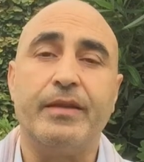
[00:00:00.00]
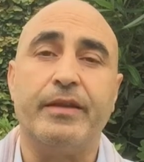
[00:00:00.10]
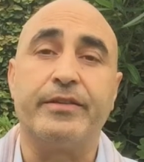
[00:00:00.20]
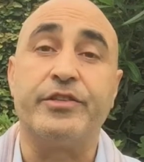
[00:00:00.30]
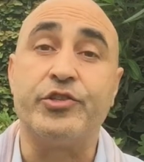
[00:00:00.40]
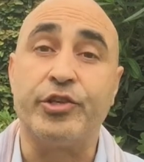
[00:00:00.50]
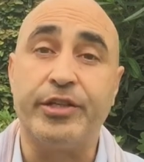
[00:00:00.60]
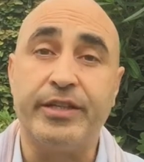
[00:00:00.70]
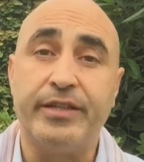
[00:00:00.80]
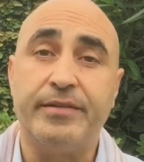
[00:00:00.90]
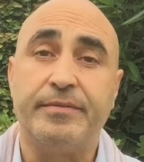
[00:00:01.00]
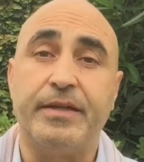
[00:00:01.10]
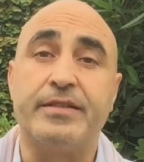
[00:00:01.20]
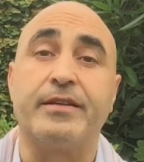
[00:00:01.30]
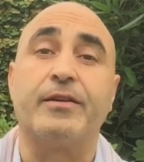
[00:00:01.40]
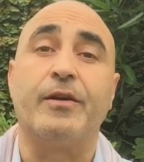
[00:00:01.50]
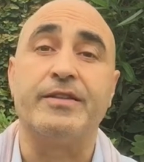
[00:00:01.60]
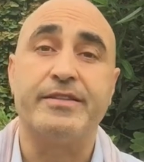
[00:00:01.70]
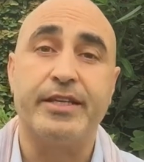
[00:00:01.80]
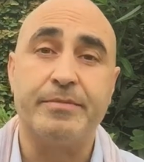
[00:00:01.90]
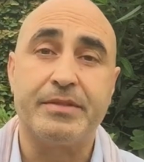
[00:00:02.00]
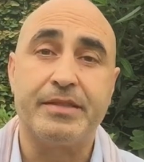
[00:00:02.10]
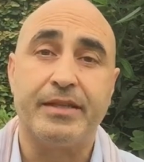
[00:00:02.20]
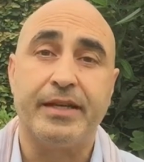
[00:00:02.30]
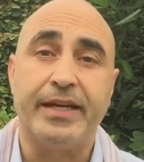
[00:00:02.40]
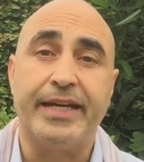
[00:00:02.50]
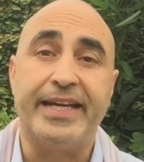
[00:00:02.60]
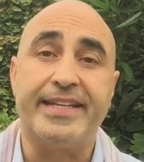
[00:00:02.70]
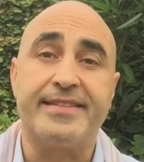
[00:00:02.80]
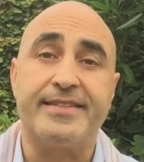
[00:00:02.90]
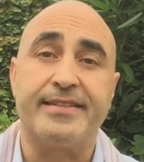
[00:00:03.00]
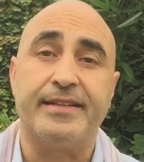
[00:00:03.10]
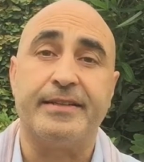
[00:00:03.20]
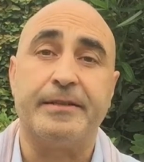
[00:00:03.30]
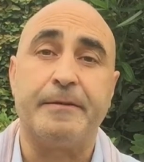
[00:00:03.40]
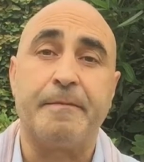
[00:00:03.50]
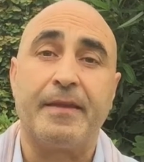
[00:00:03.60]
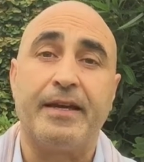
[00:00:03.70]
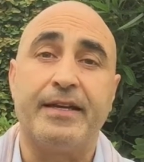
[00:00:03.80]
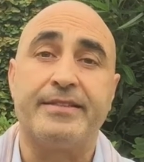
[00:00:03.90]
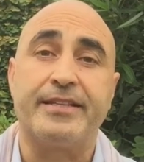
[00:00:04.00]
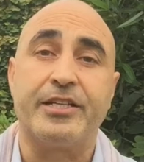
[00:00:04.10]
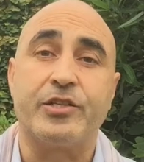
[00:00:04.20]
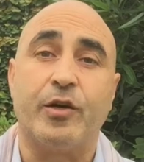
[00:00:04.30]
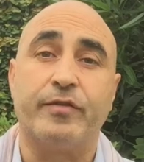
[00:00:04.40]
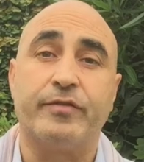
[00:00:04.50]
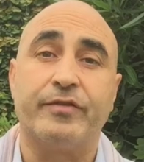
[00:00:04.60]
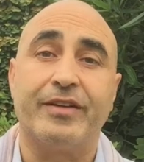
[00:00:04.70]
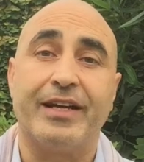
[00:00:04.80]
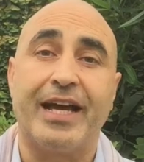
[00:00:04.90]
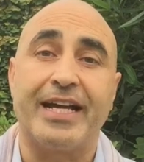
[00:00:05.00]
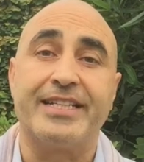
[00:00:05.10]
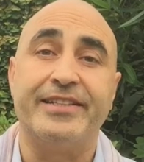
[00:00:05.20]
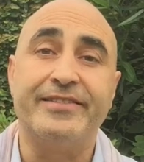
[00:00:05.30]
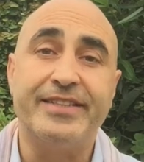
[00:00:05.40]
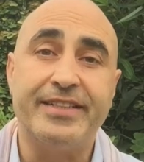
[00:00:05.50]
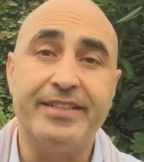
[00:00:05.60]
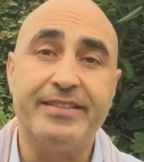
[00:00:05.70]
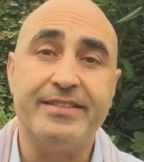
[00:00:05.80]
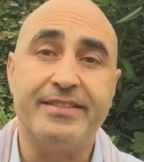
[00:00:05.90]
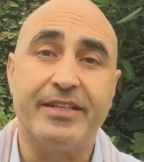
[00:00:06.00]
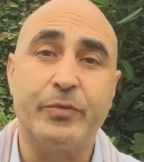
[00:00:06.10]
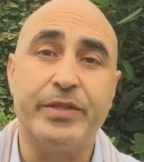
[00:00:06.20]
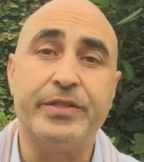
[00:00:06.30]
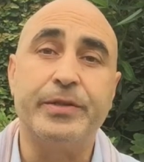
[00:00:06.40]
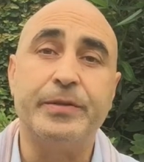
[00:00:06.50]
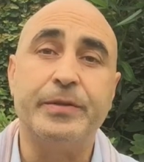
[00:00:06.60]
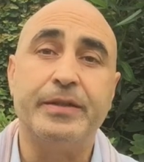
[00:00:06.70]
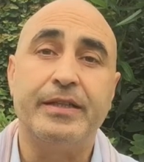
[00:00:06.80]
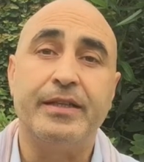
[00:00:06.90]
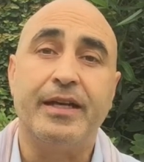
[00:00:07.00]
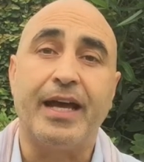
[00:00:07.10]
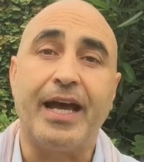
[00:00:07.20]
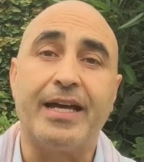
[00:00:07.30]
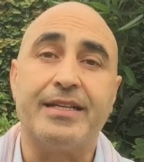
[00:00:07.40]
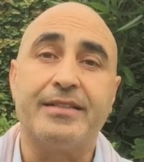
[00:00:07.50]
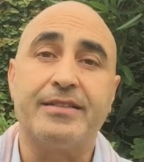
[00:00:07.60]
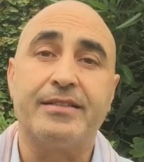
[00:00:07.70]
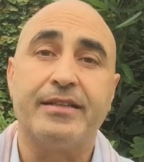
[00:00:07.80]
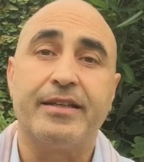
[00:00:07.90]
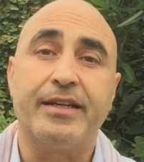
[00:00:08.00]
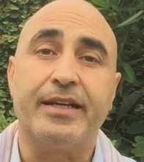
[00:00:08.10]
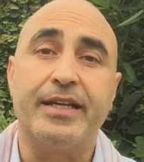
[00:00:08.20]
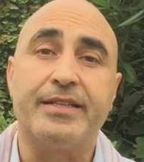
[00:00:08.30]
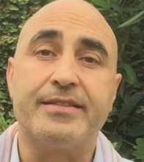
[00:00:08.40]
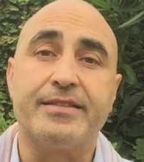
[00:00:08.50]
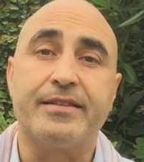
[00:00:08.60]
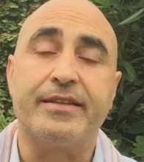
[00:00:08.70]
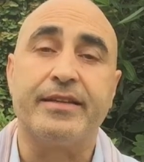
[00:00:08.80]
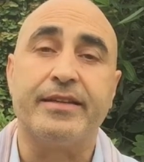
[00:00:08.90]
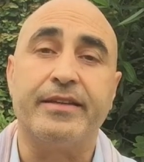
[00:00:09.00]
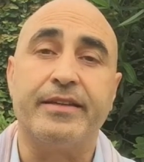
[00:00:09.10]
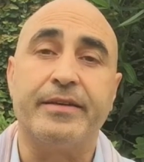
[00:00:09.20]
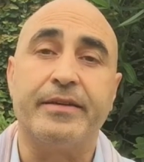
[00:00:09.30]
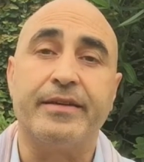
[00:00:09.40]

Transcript: is a journey, it's a concept, it's a set of activities that we do, and it's the